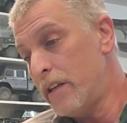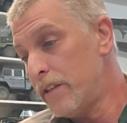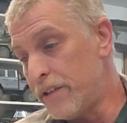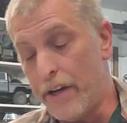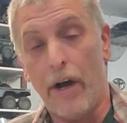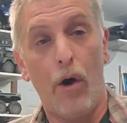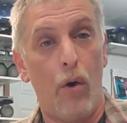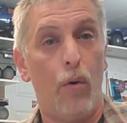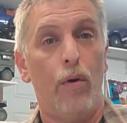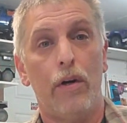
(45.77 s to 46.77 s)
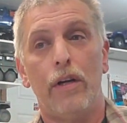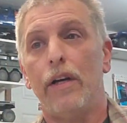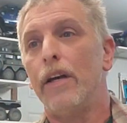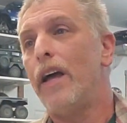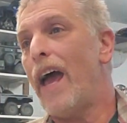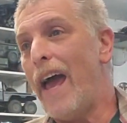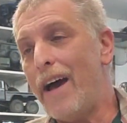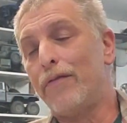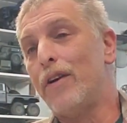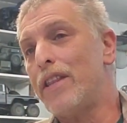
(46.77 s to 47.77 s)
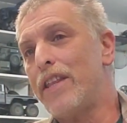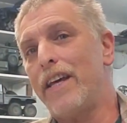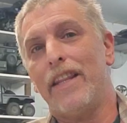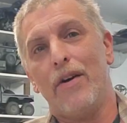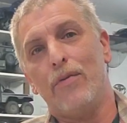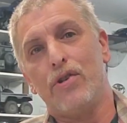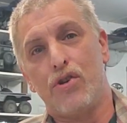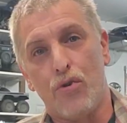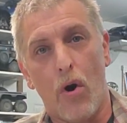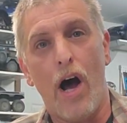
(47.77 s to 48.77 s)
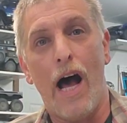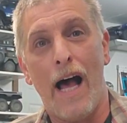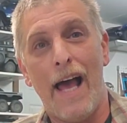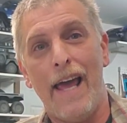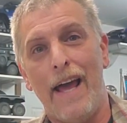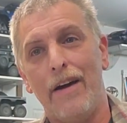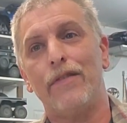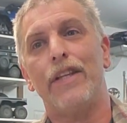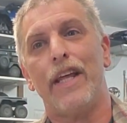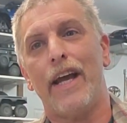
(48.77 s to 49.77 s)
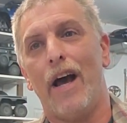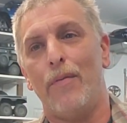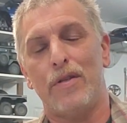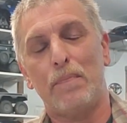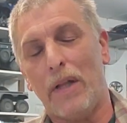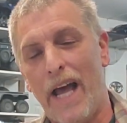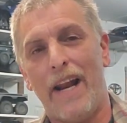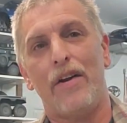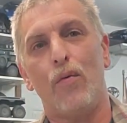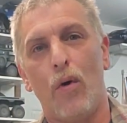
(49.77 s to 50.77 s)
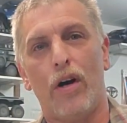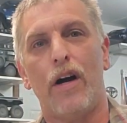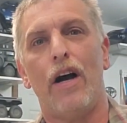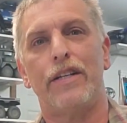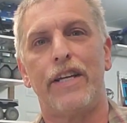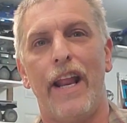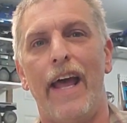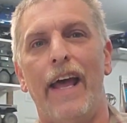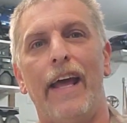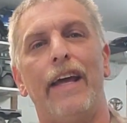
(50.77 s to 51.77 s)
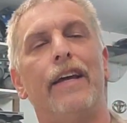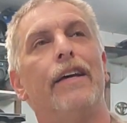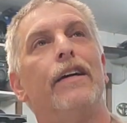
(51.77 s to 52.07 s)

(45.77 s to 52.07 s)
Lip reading: So everything that was dry, everything I was planning to work on today